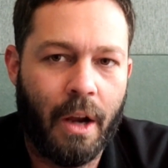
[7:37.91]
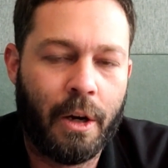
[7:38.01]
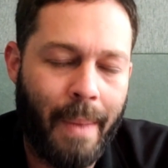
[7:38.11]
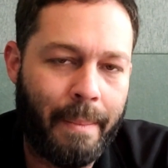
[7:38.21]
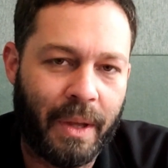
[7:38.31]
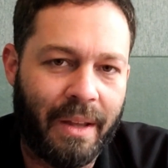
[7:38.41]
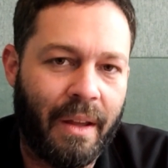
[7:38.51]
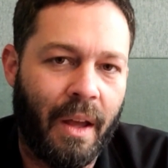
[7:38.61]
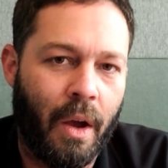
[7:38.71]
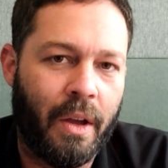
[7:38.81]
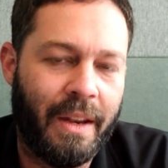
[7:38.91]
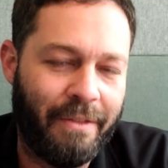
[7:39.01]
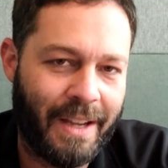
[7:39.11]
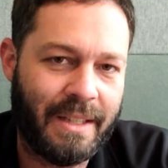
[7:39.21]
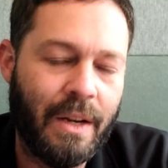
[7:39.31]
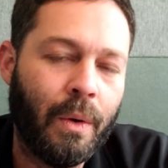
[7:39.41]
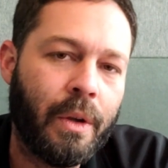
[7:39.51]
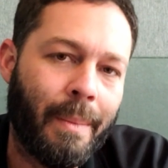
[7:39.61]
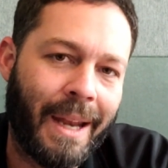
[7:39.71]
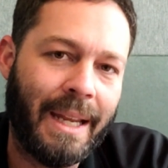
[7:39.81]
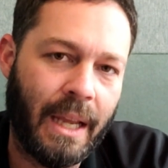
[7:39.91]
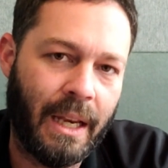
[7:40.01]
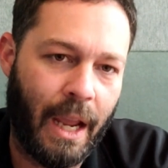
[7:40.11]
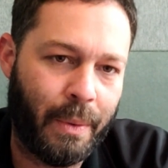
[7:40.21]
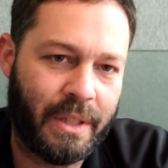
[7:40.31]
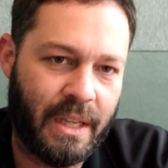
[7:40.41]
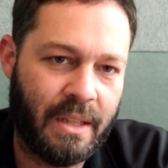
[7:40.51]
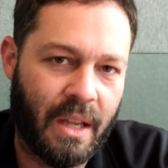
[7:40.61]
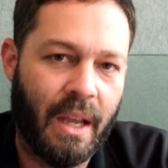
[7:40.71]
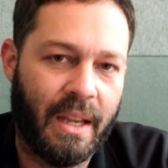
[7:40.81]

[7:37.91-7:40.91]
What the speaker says: Remember, investing all your money in equities